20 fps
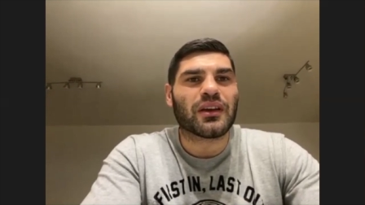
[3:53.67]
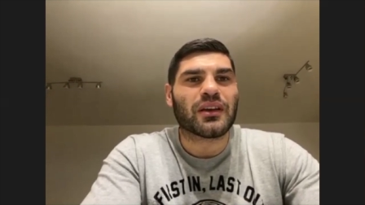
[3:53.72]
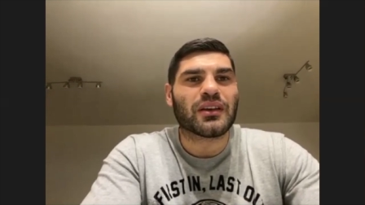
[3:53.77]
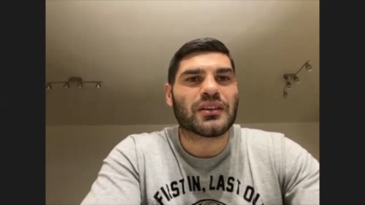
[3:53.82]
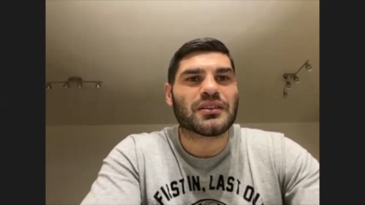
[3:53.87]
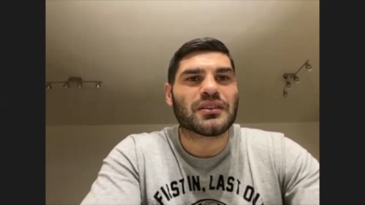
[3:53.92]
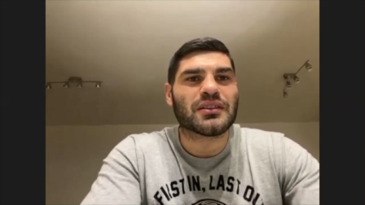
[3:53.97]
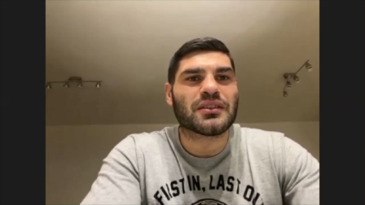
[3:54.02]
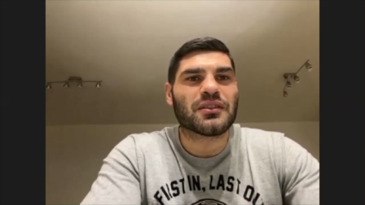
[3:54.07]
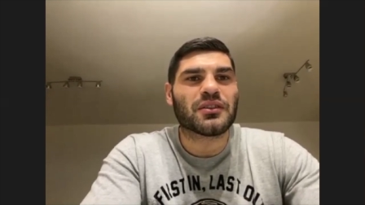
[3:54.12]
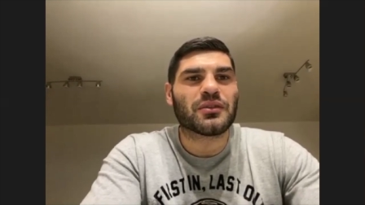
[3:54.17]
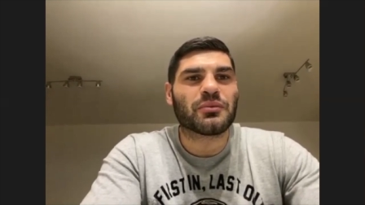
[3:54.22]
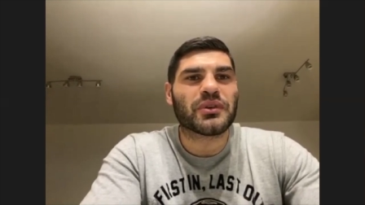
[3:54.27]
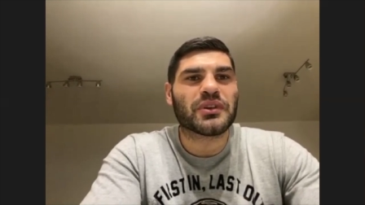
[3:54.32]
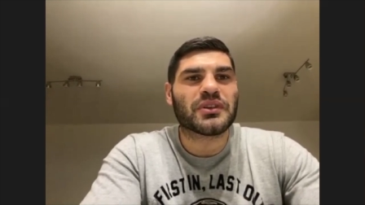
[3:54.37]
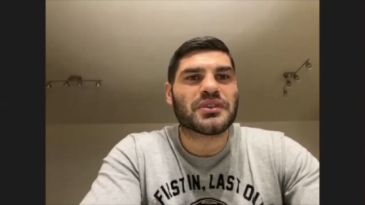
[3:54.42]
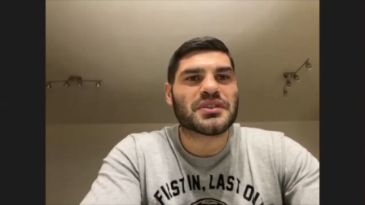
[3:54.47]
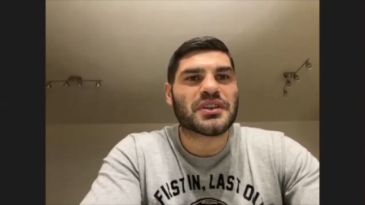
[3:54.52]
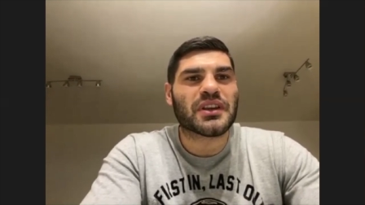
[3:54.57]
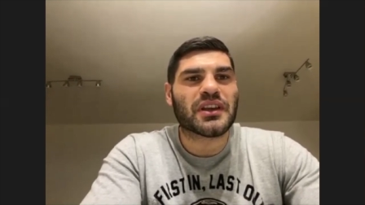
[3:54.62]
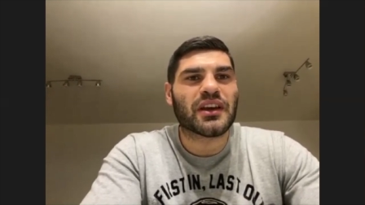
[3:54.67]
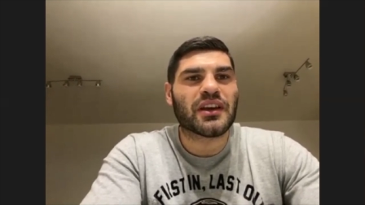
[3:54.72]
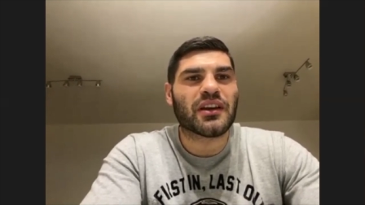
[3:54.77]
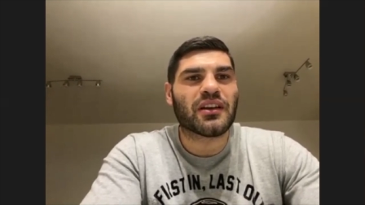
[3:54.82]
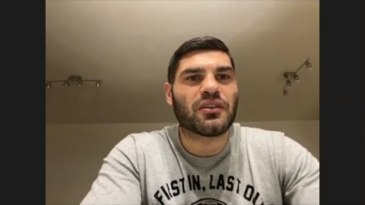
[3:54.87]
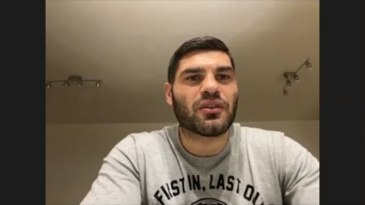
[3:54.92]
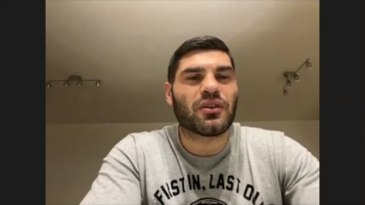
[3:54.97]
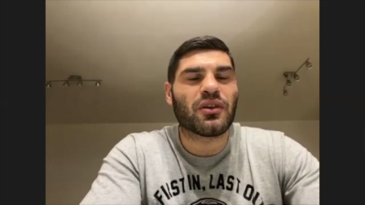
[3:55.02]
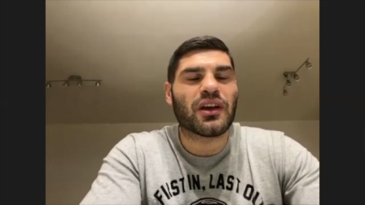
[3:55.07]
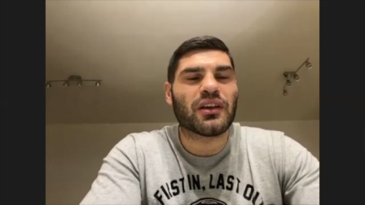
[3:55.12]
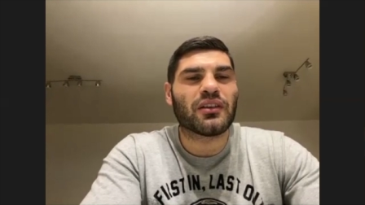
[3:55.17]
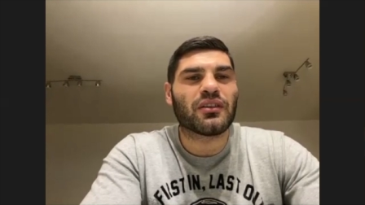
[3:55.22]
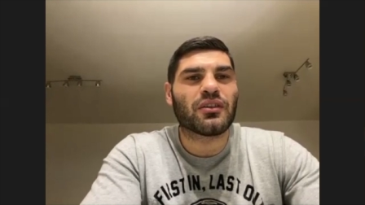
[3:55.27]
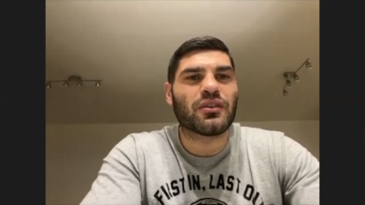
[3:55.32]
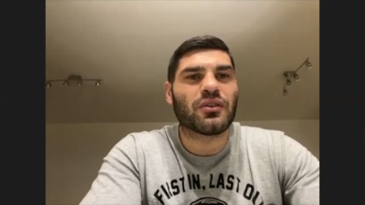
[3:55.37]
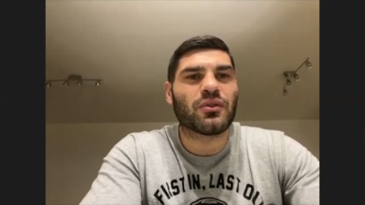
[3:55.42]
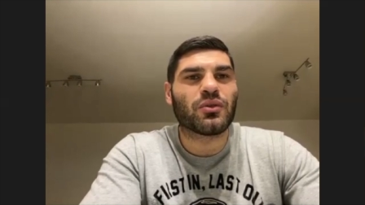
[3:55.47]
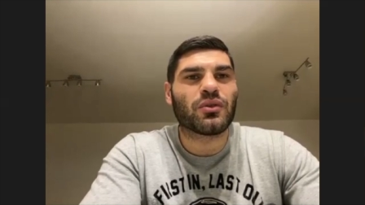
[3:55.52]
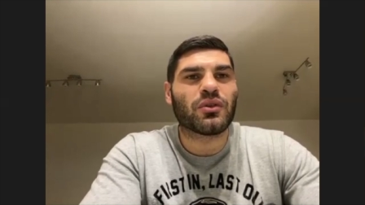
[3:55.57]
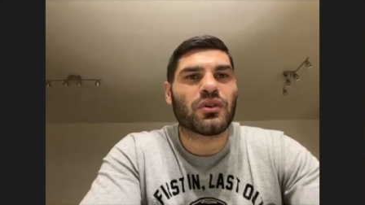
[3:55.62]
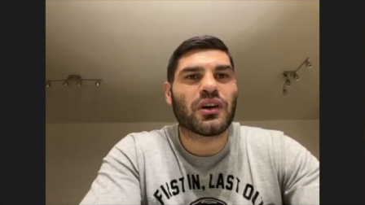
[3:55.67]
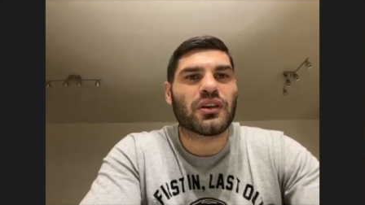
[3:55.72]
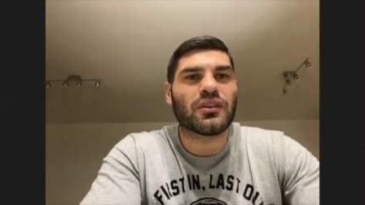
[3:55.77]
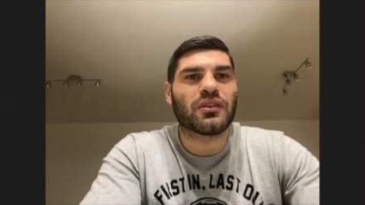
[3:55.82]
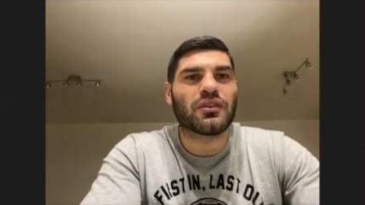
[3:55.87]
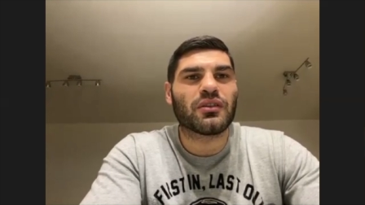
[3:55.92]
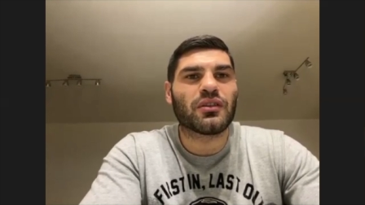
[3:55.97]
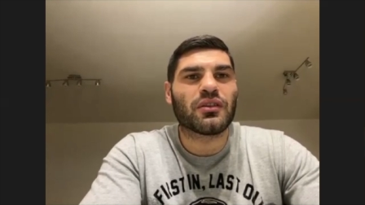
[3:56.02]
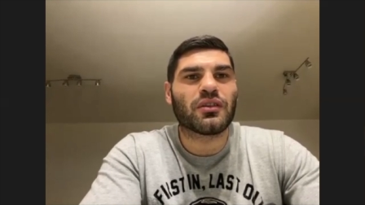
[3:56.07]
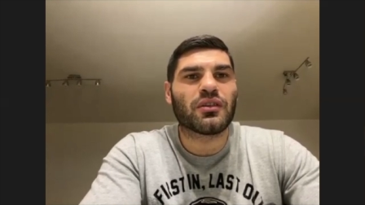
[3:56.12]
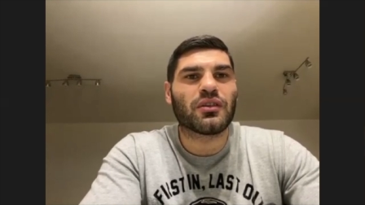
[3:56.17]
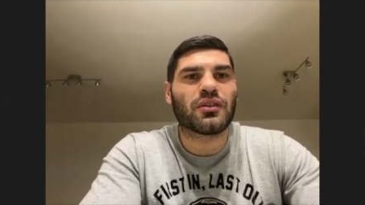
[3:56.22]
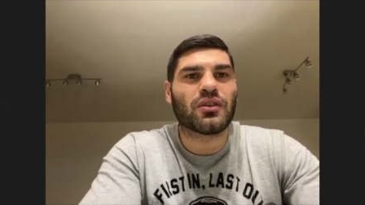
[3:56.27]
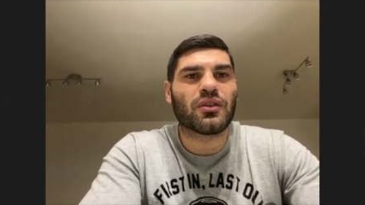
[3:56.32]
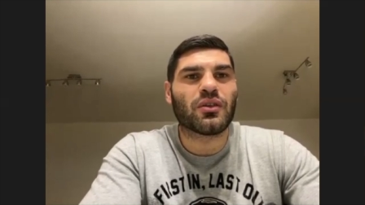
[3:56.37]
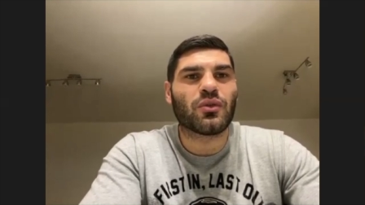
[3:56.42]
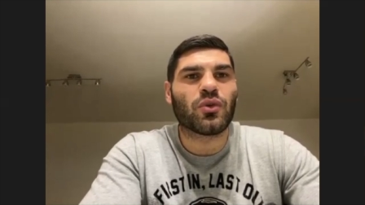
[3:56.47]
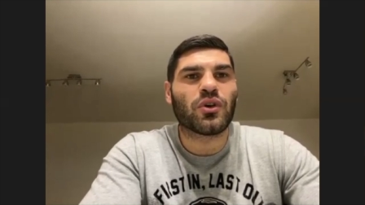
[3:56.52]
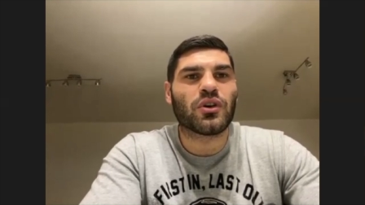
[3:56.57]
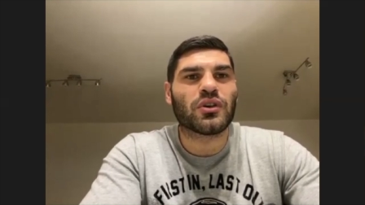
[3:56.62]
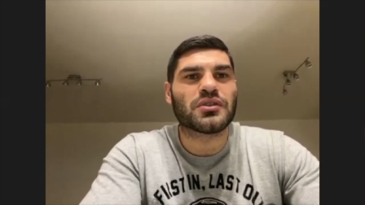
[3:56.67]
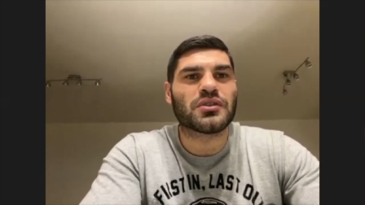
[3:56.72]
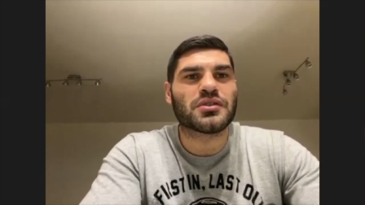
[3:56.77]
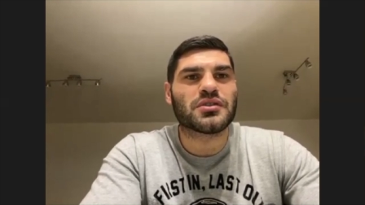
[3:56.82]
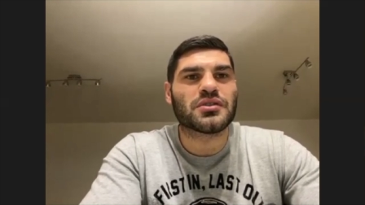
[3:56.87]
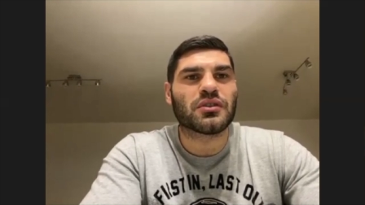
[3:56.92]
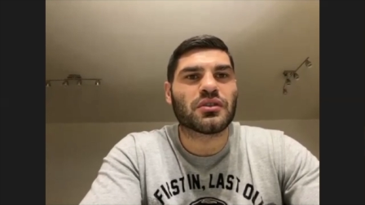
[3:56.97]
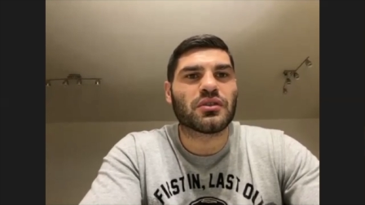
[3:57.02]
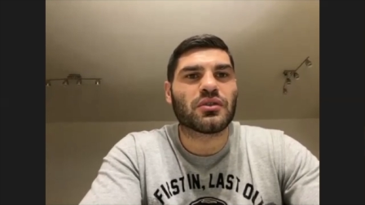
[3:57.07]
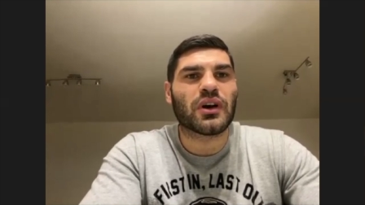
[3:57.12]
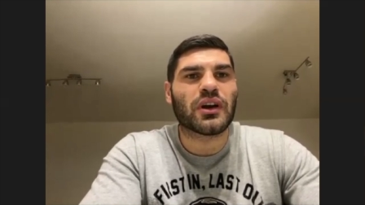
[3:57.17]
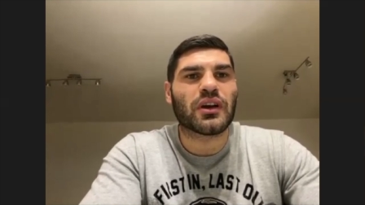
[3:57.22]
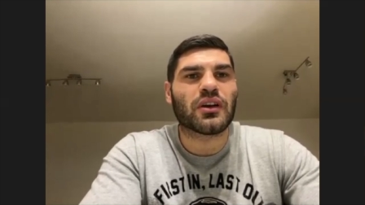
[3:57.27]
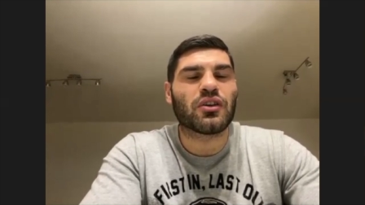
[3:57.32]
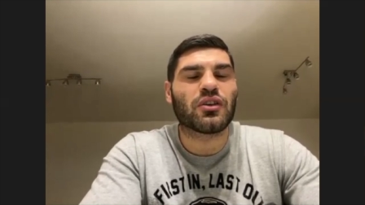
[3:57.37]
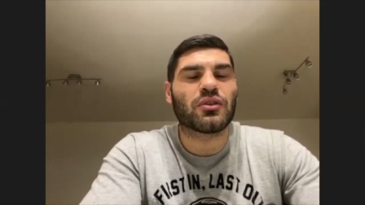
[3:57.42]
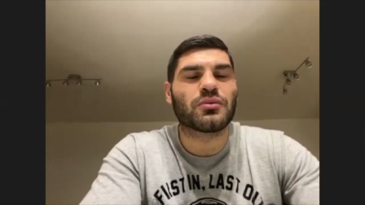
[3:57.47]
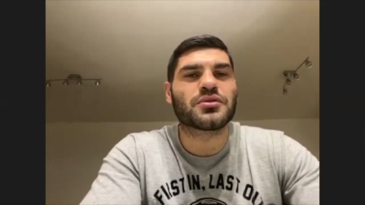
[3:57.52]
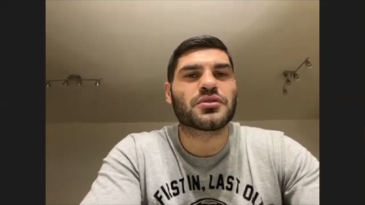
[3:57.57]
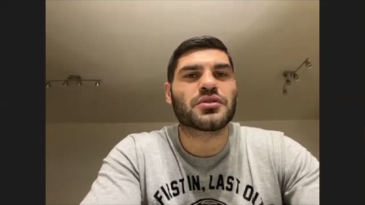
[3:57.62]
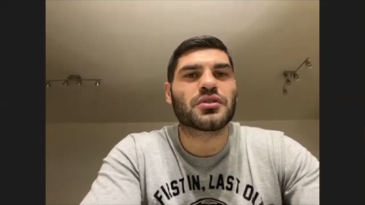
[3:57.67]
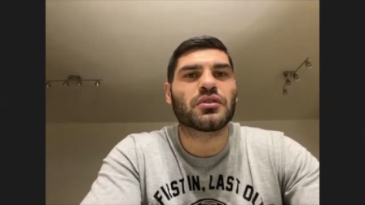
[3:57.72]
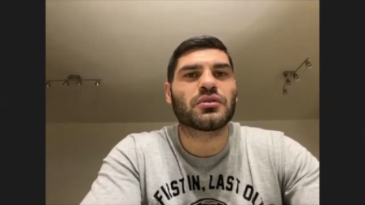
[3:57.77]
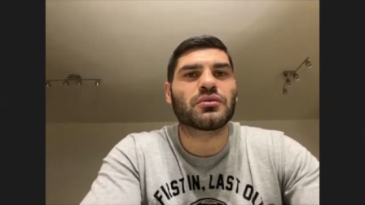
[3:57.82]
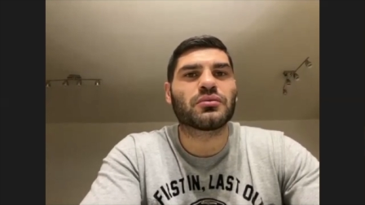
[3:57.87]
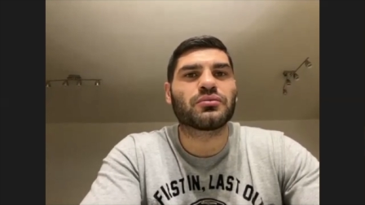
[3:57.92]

he's a little bit scared, or I don't know, I don't know what. So I hope so.